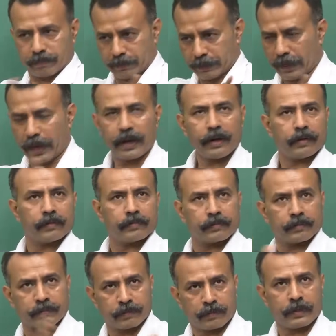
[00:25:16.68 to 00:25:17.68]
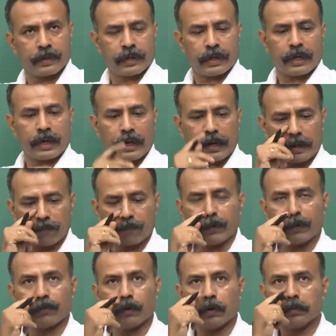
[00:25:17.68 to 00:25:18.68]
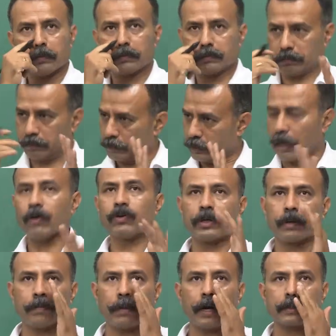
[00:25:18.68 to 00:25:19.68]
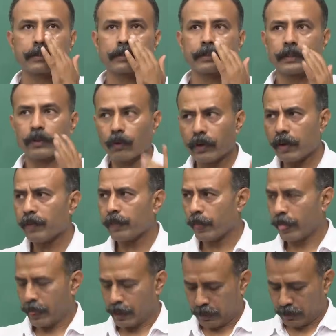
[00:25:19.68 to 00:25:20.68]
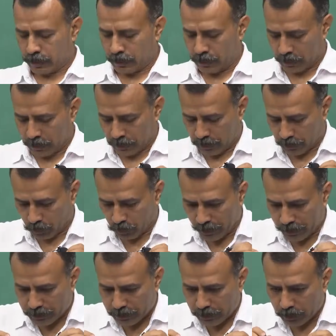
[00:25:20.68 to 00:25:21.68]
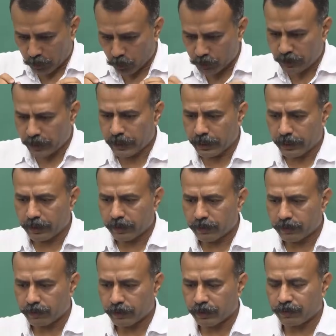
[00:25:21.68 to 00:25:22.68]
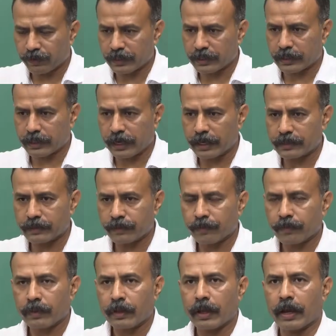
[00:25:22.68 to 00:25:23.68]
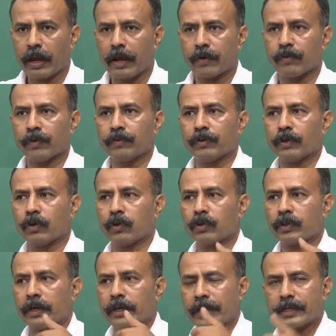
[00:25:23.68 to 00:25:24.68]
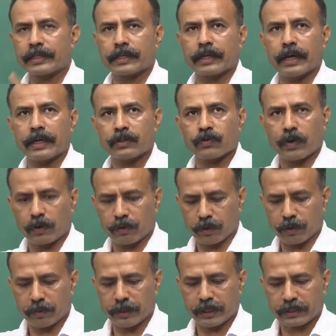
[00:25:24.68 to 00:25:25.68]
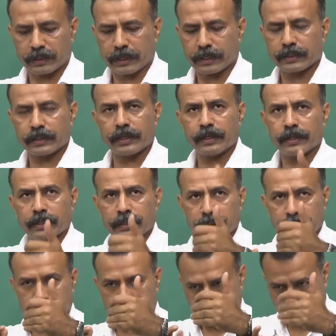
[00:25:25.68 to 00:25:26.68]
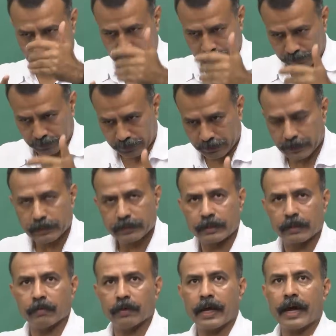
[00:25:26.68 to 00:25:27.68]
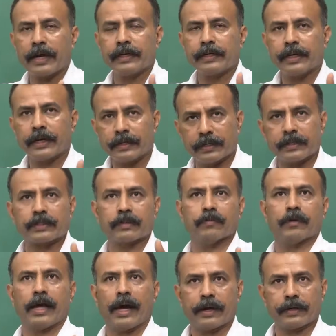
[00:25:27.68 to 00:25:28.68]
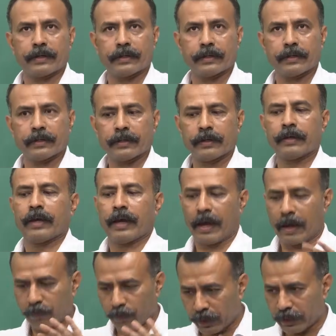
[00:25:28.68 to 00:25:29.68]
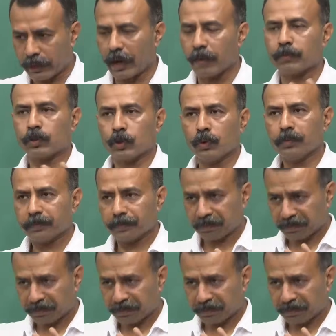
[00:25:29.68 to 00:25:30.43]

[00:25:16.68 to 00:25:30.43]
their in vivo counterparts. Okay. So, let us close in here for the first class, and we will go to the next class where we will be discussing this similarity and dissimilarity, and we will come to